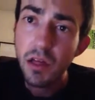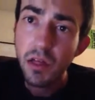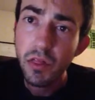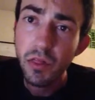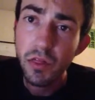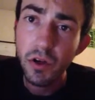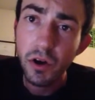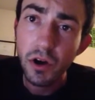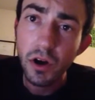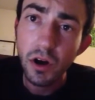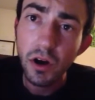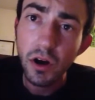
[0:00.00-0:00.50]

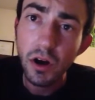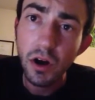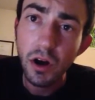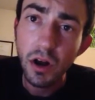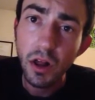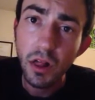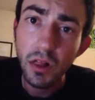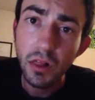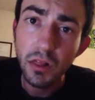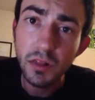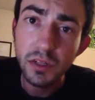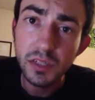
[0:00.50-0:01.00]

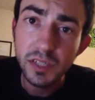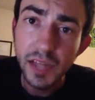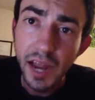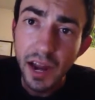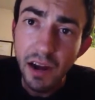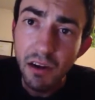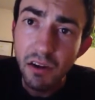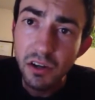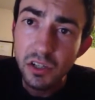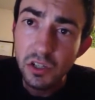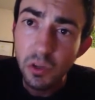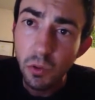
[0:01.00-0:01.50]
their
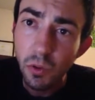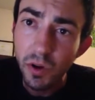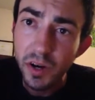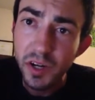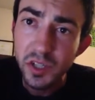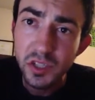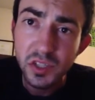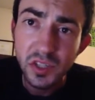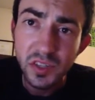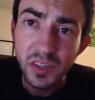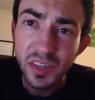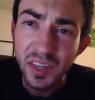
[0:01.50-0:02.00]

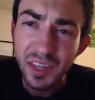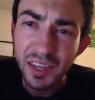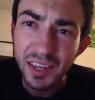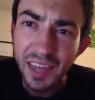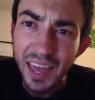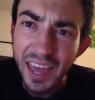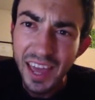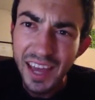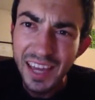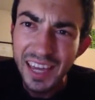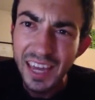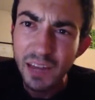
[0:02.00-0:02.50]
territory so that they
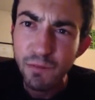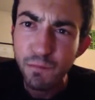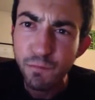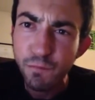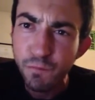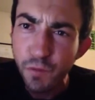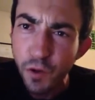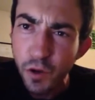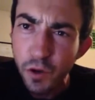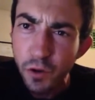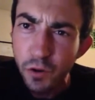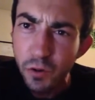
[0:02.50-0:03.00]
can't
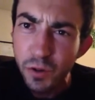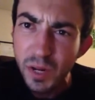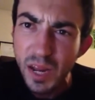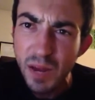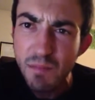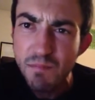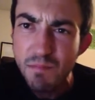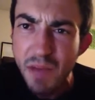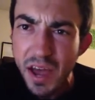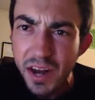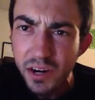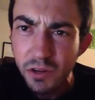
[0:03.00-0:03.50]
get food
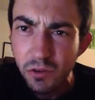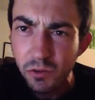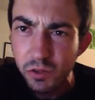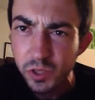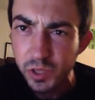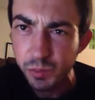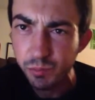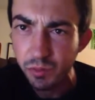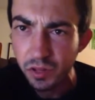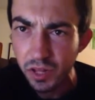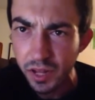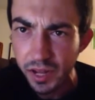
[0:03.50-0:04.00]
and medical
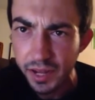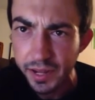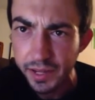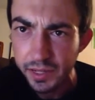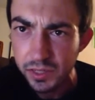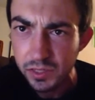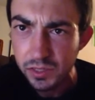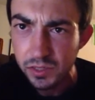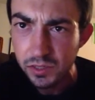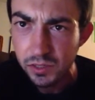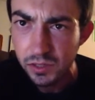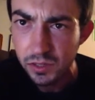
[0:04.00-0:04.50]

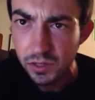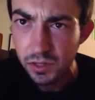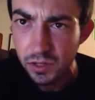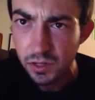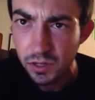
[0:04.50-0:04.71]
supplies?